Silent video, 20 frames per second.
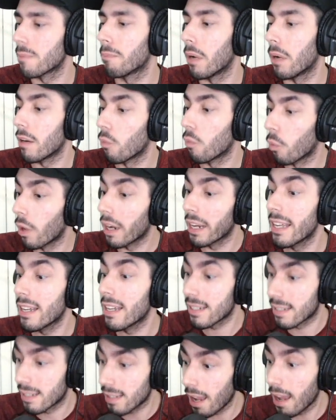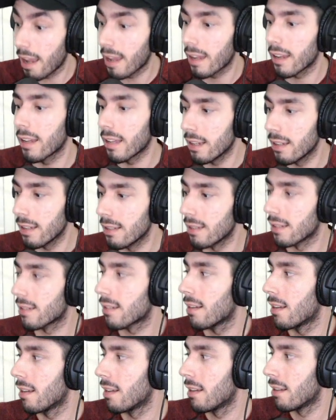But what he is saying is,
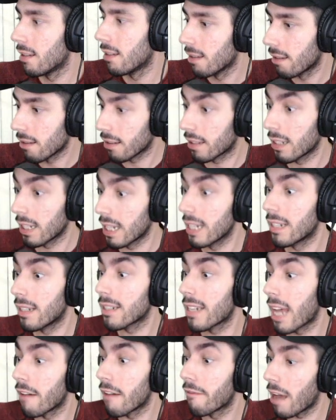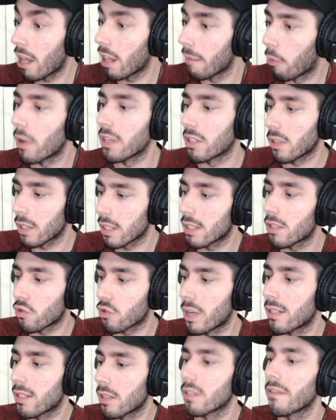it does have valid points. So let's
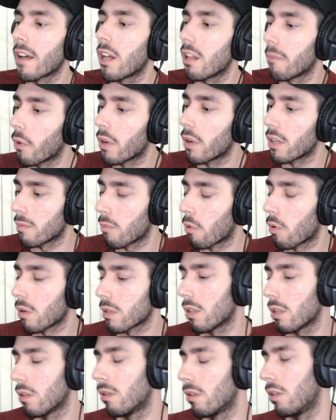address those valid points more so.